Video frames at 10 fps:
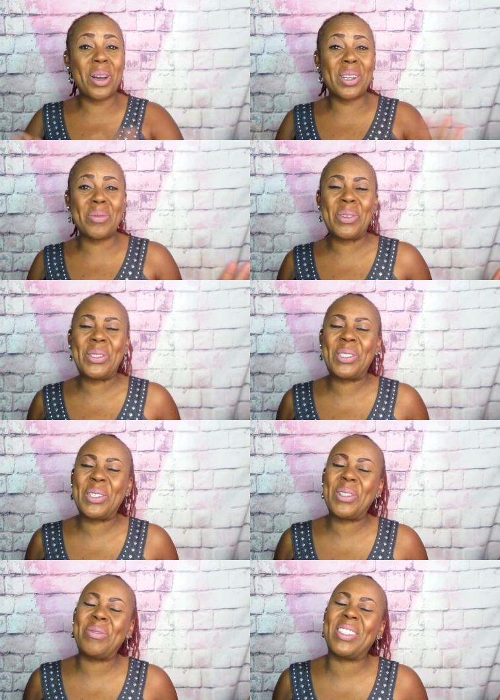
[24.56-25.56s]
Welcome
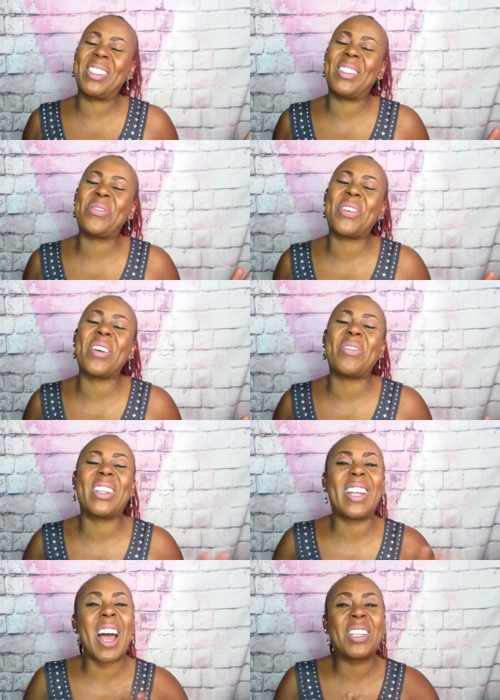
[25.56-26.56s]
YouTube, this is the
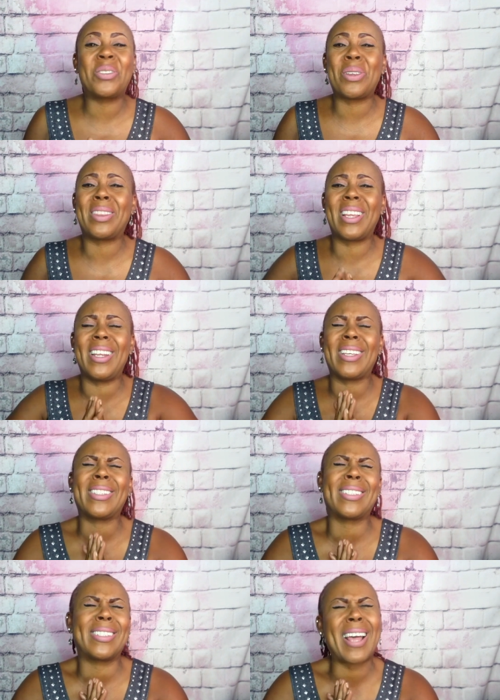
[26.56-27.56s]
Velvetlox with an
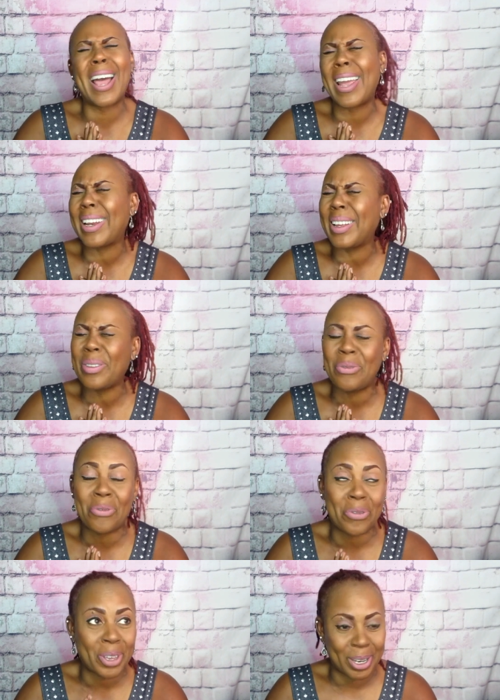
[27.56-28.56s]
exciting
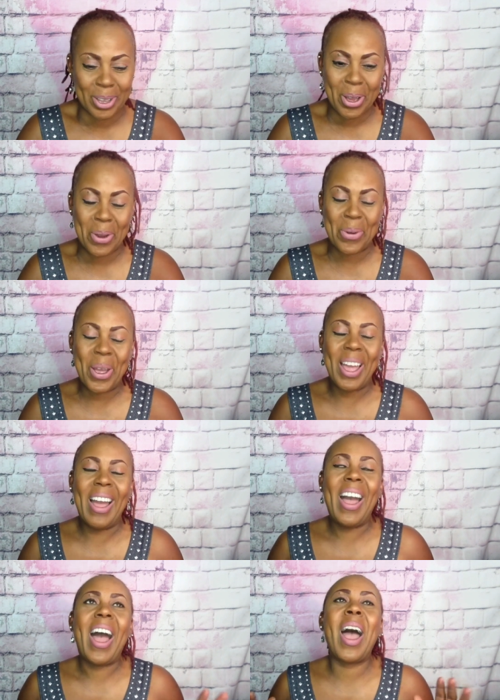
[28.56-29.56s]
video.
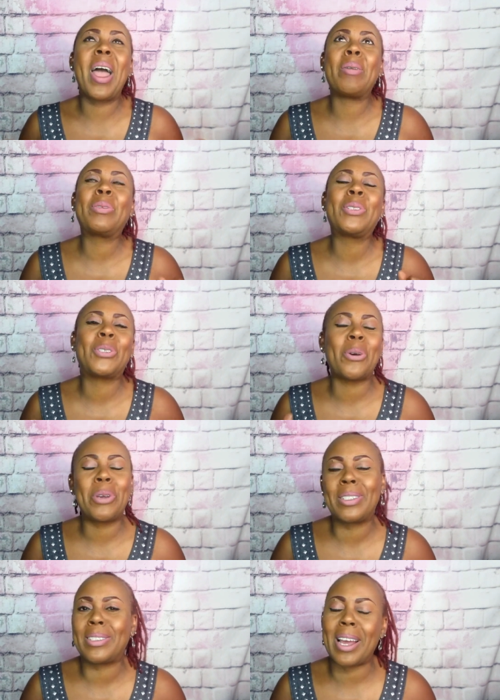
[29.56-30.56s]
I am so
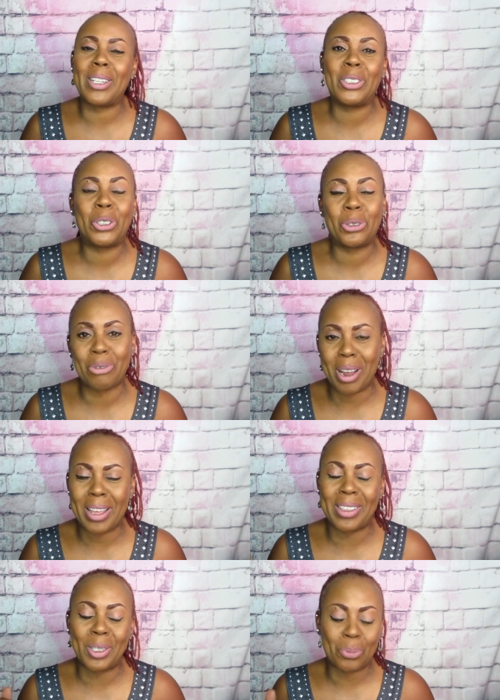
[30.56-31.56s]
excited to
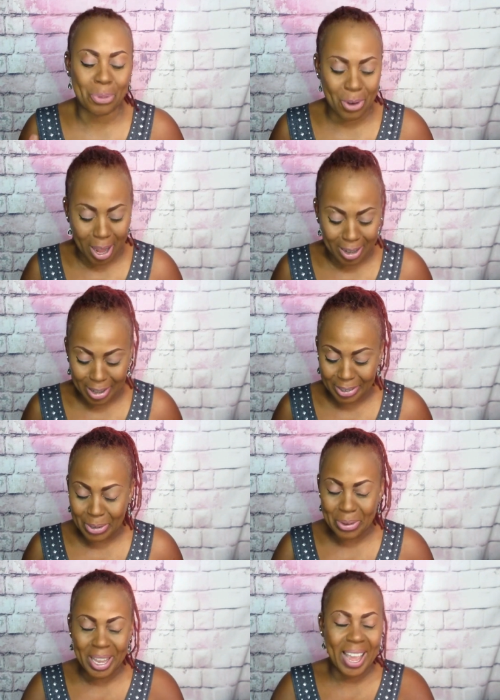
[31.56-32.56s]
try this product,
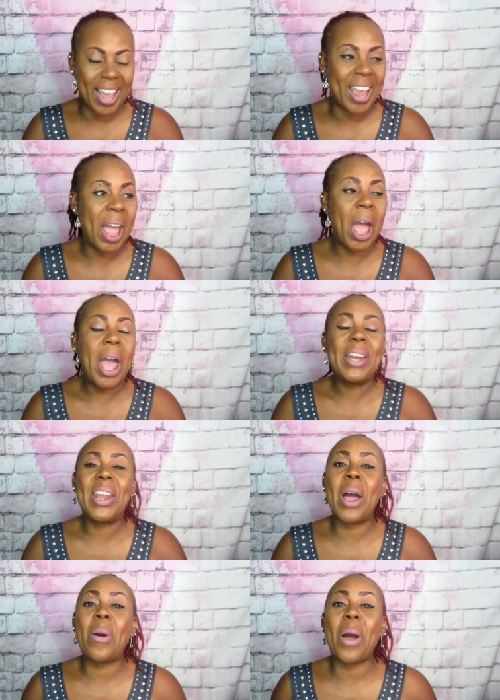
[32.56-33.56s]
okay?
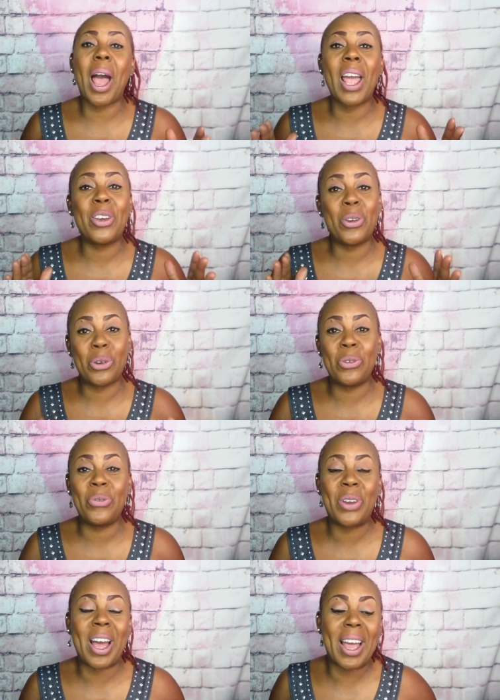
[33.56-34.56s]
Now, I know
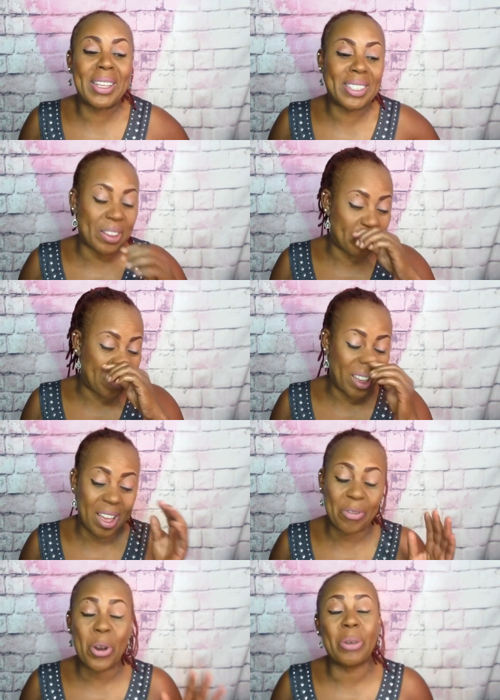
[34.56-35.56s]
you guys have,
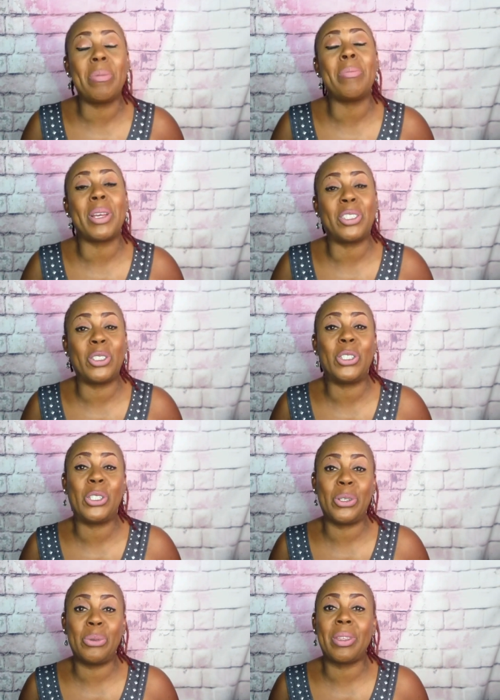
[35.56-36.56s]
have heard me mention
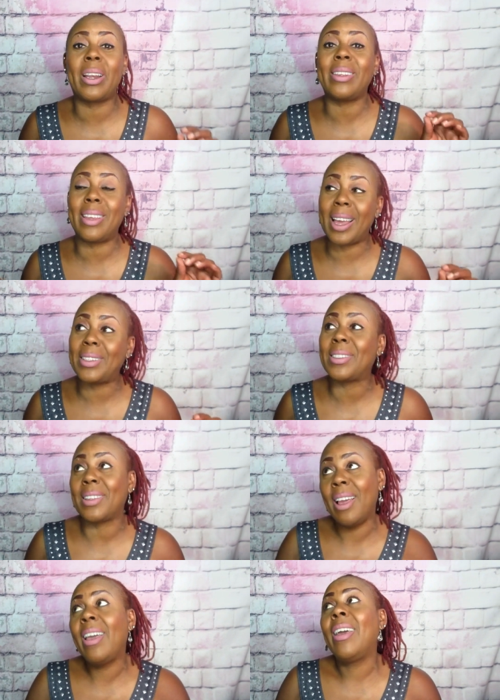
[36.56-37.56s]
to you that yes,